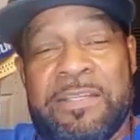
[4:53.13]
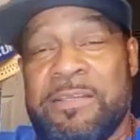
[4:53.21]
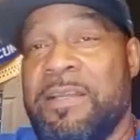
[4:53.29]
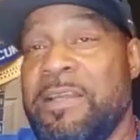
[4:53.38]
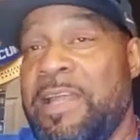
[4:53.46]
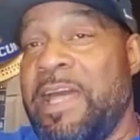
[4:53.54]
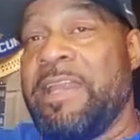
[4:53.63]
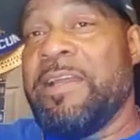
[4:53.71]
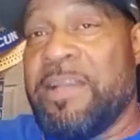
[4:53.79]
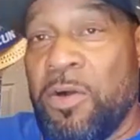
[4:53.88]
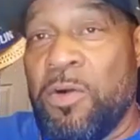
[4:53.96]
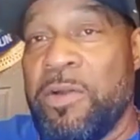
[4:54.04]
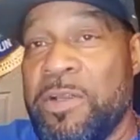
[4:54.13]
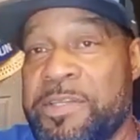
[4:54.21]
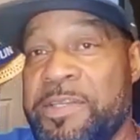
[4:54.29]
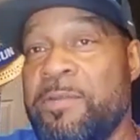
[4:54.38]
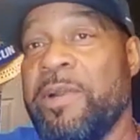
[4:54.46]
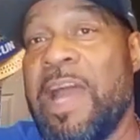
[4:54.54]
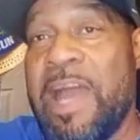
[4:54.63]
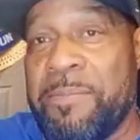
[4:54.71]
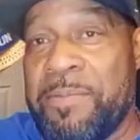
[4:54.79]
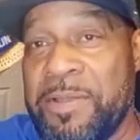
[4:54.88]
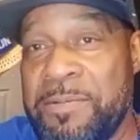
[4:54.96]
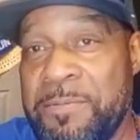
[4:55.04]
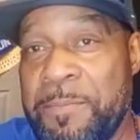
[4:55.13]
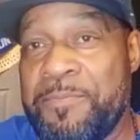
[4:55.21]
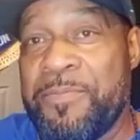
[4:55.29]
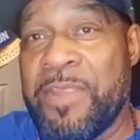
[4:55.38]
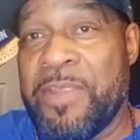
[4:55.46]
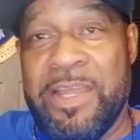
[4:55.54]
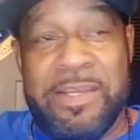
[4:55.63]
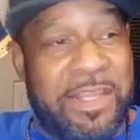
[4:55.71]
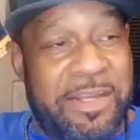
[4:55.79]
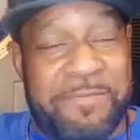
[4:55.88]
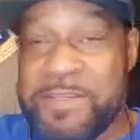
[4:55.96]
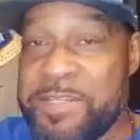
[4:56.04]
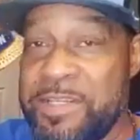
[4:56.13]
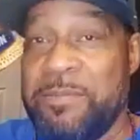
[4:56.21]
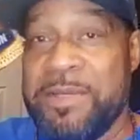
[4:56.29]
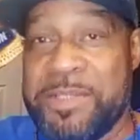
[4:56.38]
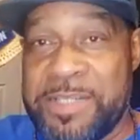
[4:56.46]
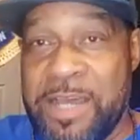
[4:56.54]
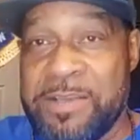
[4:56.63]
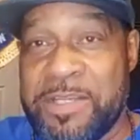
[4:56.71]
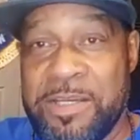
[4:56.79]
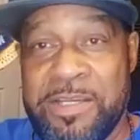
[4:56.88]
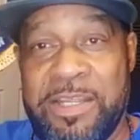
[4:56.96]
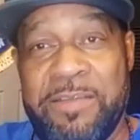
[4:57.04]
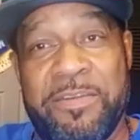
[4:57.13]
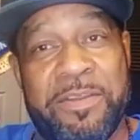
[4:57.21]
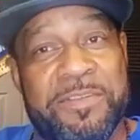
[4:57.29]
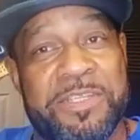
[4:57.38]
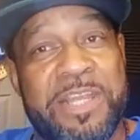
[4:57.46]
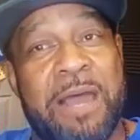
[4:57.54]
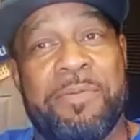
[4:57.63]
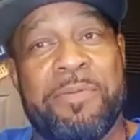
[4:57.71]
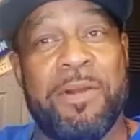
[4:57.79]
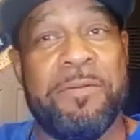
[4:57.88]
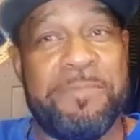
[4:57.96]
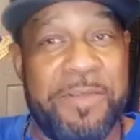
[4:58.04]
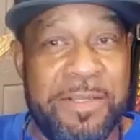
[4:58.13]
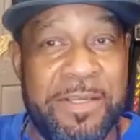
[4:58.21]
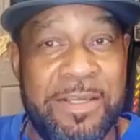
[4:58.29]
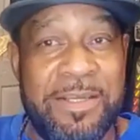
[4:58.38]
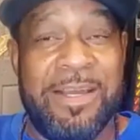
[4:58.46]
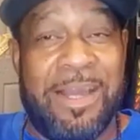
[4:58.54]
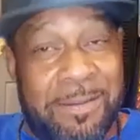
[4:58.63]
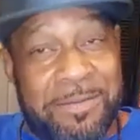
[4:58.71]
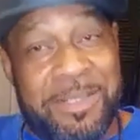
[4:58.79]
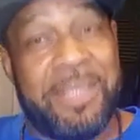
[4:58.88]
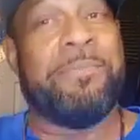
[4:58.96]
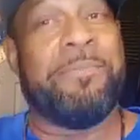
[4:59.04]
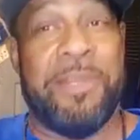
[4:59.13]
let it go and see what happened, and then if it's something that sounds good, even if it's not perfect, I'm keeping